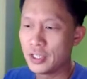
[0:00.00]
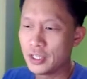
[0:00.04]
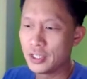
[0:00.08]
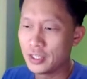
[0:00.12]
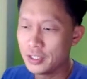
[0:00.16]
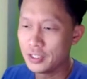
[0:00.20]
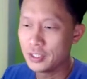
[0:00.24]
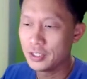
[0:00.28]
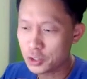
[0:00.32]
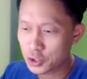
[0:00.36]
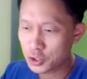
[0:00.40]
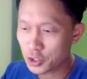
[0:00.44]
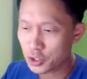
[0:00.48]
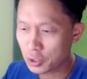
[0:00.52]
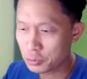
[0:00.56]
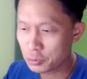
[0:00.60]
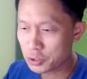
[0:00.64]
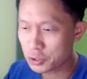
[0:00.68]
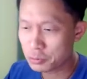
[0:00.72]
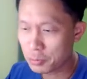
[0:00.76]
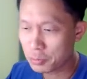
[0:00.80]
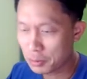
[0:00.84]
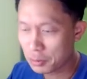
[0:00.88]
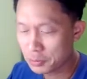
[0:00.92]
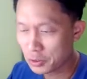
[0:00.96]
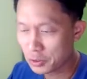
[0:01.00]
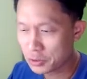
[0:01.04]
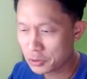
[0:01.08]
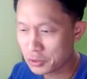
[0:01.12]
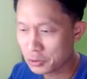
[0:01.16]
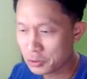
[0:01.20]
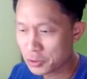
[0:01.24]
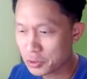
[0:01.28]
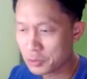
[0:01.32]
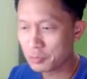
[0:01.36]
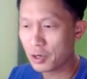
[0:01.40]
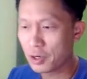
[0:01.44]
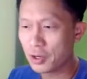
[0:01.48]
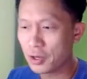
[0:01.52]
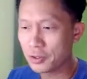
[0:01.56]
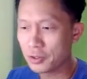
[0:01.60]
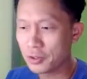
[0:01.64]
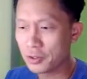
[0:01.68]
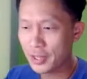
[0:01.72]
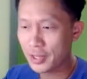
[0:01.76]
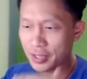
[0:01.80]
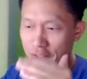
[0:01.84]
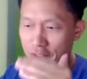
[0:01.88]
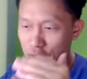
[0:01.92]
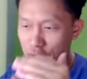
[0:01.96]
In this chart, which probably looks a little small,
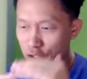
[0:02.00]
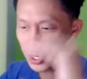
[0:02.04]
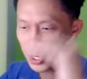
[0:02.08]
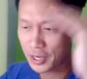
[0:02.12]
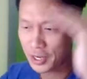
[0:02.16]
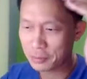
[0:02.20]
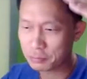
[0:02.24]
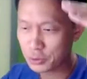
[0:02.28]
that giant